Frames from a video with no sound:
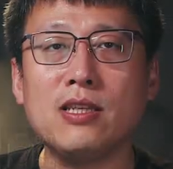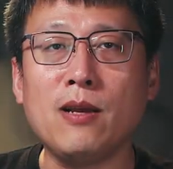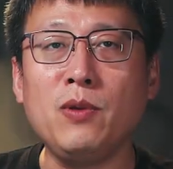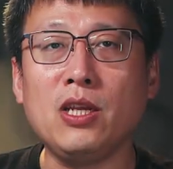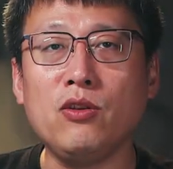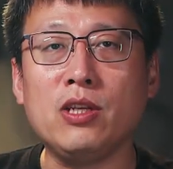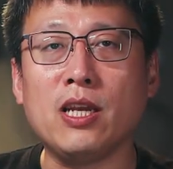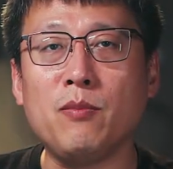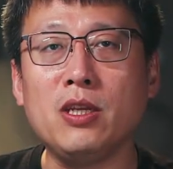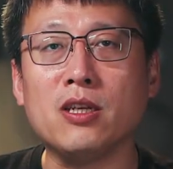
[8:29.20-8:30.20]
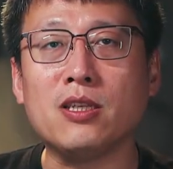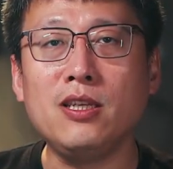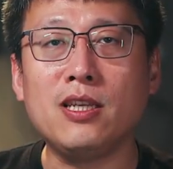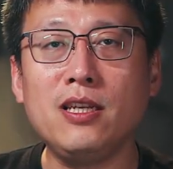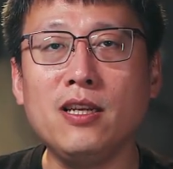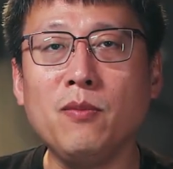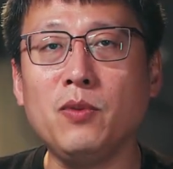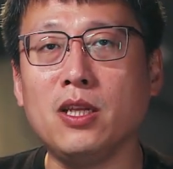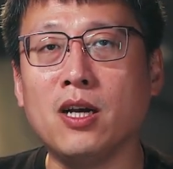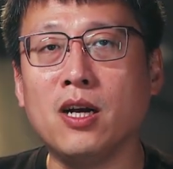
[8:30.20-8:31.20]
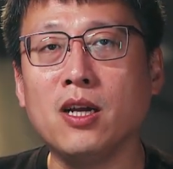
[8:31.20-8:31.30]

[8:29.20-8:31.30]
ESP32C3.